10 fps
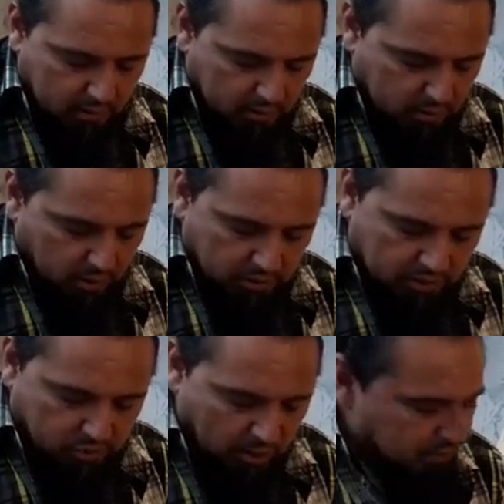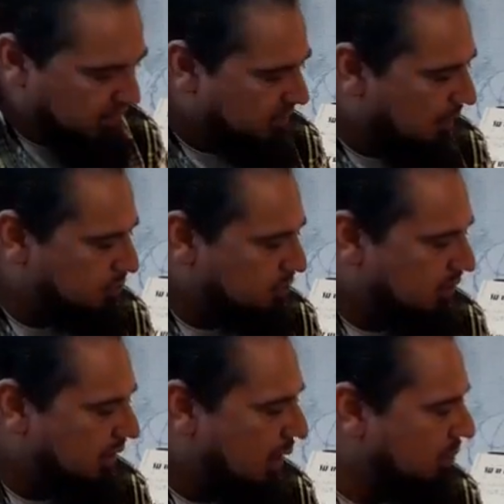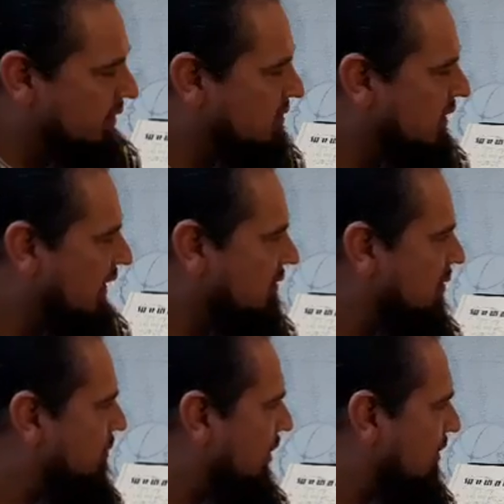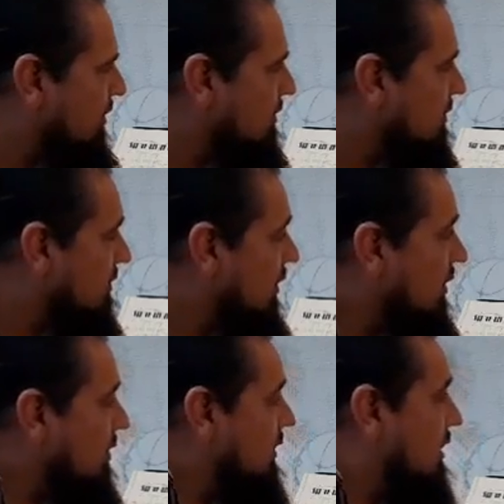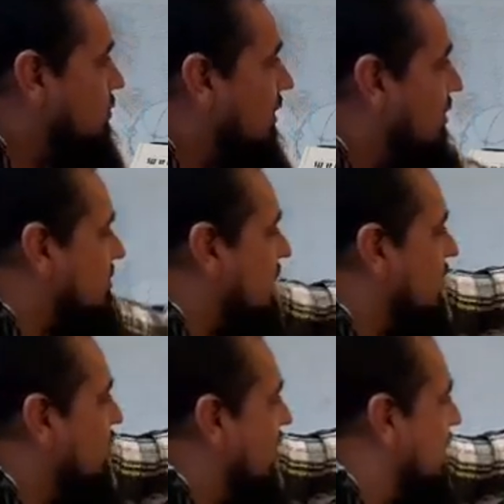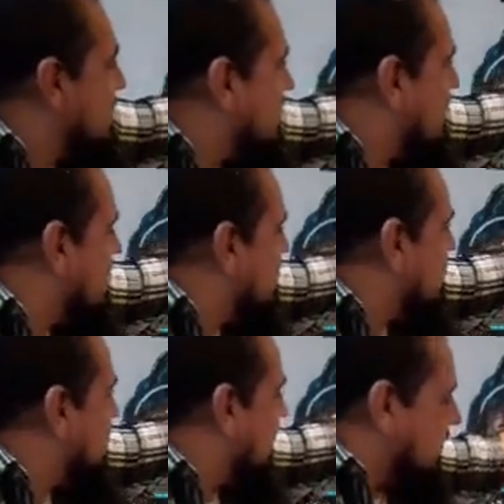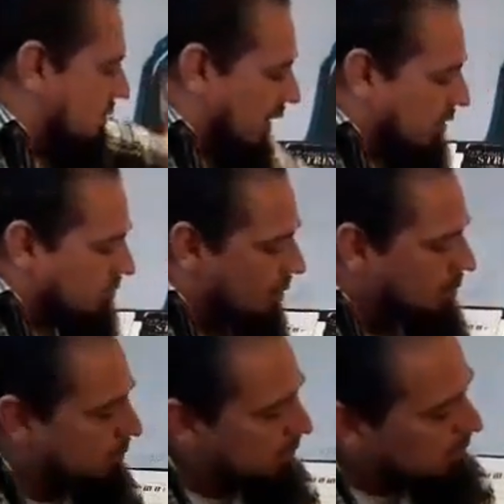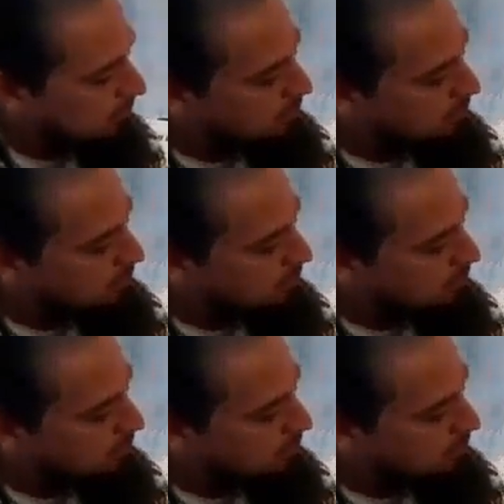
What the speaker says: Don't strum the top string. That one is not even part of this. That's why there's a little X on the diagram over there.